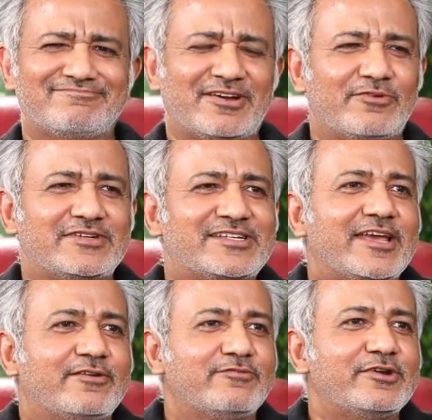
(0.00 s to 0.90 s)
Which
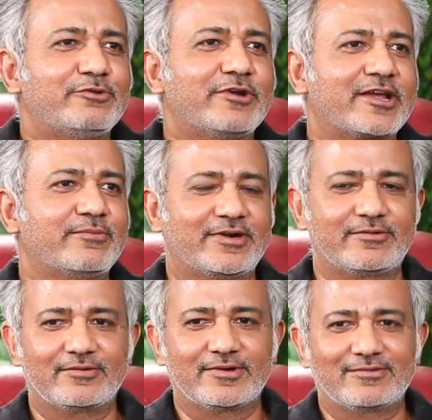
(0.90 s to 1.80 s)
cake would you recommend?
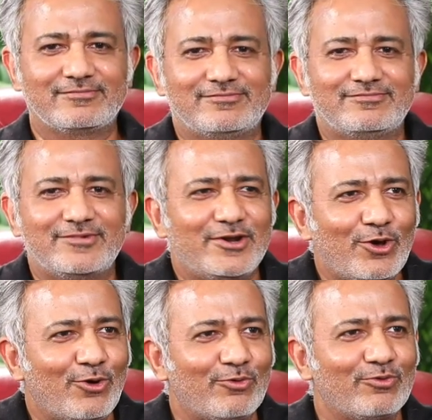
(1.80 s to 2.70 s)

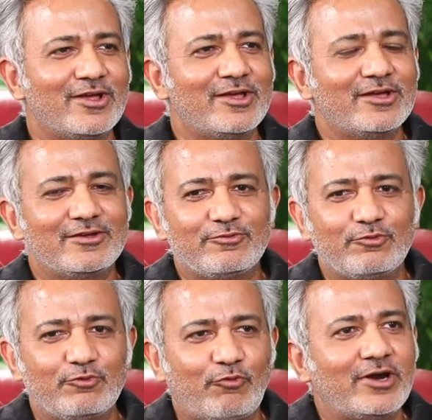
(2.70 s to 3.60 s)
No.
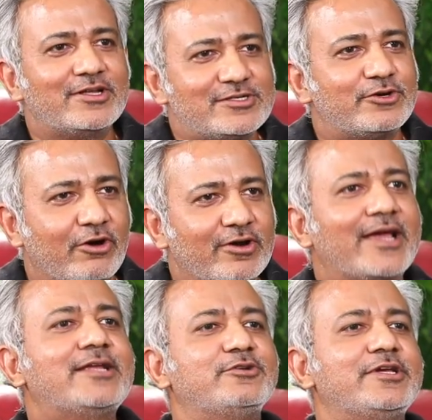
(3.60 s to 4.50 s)
What does your dog
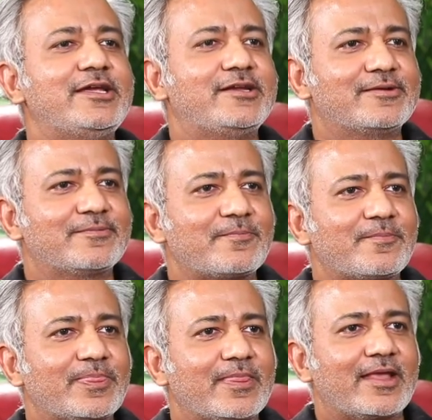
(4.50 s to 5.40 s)
like to eat?
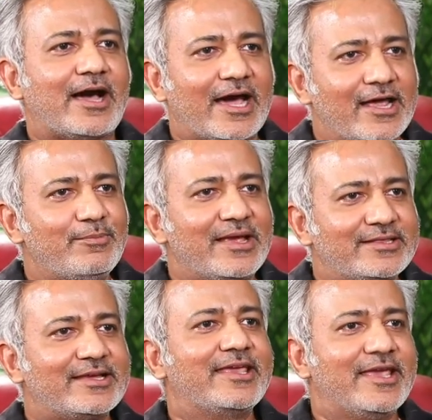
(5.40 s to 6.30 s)
I'll bake
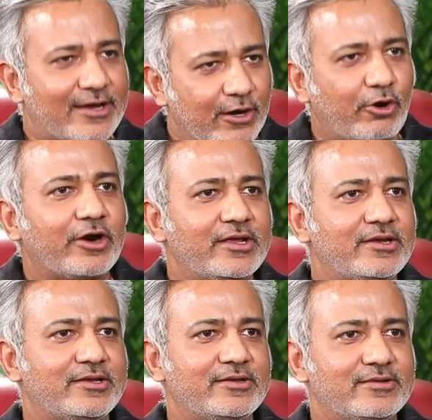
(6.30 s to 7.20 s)
the cake
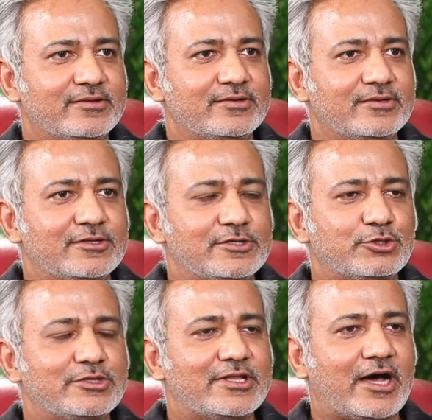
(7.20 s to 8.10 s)
accordingly. Okay.
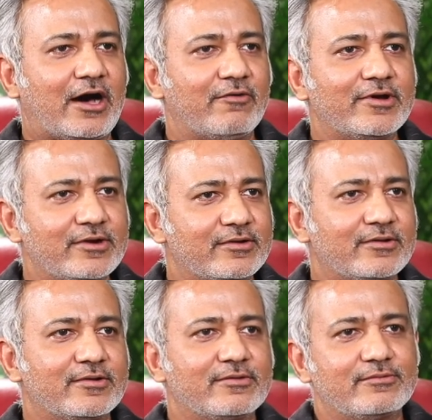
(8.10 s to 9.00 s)
So our
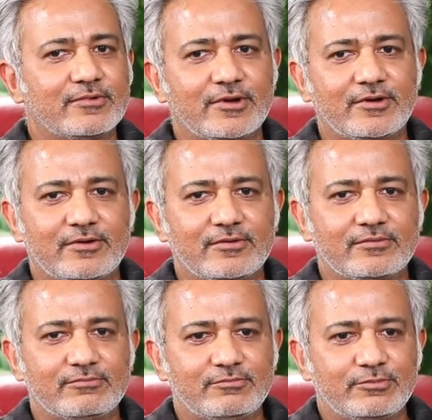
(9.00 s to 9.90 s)

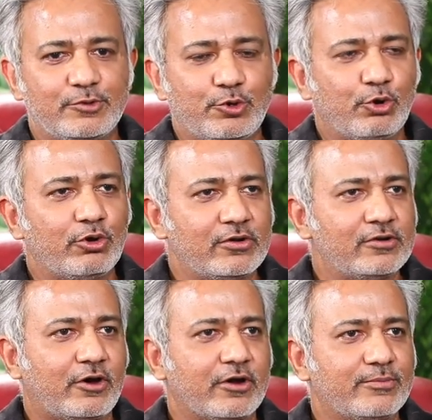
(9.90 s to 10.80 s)

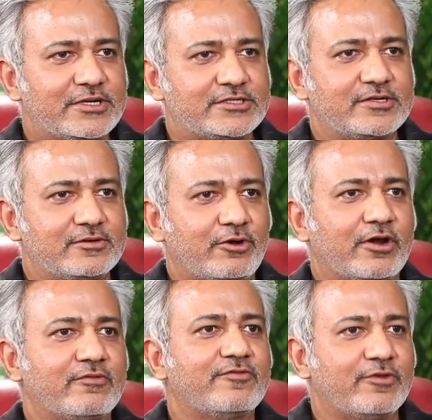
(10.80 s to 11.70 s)
goal or mission
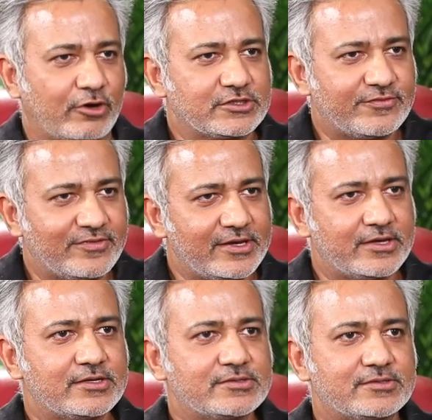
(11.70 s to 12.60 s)
or our philosophy
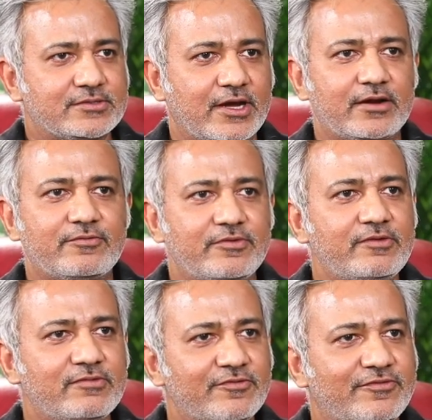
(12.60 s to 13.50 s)
is that
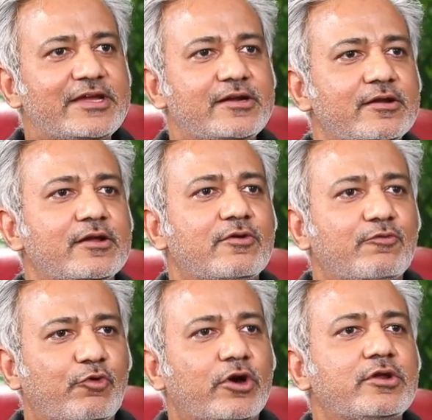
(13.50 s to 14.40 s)
we will feed
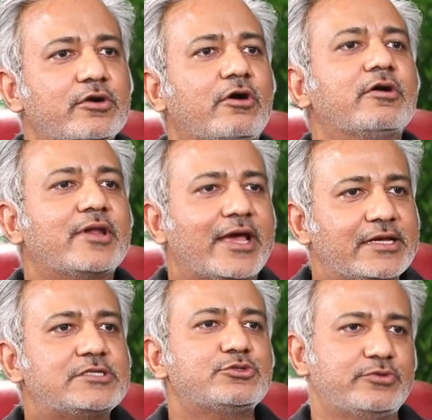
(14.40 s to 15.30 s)
what your dog
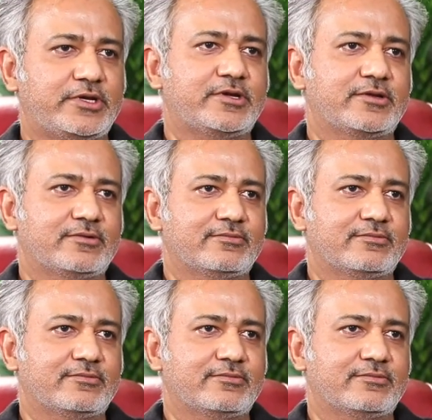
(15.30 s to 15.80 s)
likes to eat,